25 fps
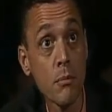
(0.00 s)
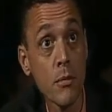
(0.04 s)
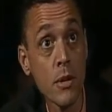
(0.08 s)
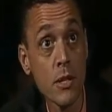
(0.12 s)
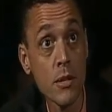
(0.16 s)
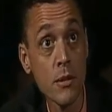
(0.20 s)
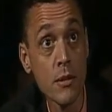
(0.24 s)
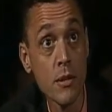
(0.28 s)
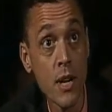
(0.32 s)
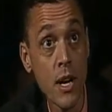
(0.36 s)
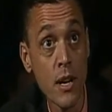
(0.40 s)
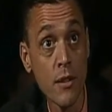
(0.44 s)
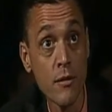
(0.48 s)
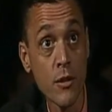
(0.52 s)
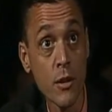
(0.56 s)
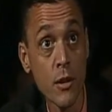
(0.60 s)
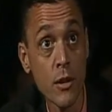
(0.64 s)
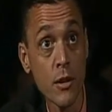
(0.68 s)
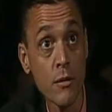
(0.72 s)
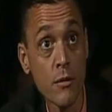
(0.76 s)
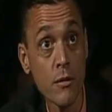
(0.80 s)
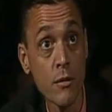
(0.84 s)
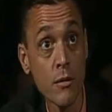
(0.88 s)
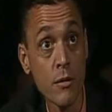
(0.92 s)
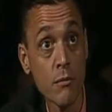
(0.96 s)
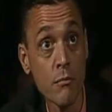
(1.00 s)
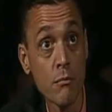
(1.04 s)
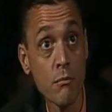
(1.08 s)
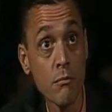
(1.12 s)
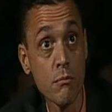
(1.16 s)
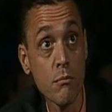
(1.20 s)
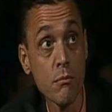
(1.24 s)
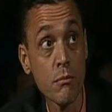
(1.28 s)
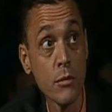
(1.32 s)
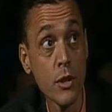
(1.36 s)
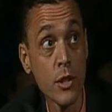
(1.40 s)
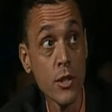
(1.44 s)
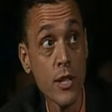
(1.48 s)
Is it not for
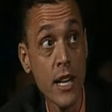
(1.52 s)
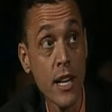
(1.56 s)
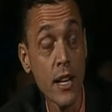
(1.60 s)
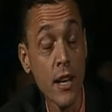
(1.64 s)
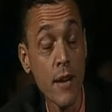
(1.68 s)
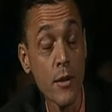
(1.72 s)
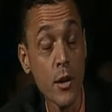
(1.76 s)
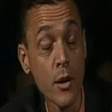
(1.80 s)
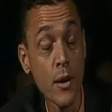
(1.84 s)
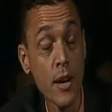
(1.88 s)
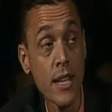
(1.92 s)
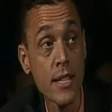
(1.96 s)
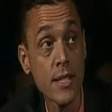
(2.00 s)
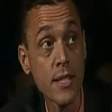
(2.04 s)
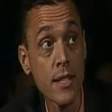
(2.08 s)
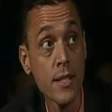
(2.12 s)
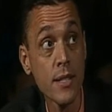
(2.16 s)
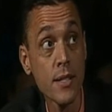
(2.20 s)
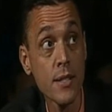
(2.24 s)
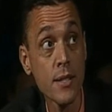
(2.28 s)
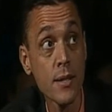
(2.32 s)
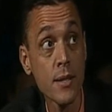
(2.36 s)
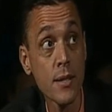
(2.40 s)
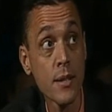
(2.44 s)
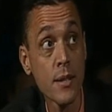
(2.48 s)
Lieutenant Governor Askins?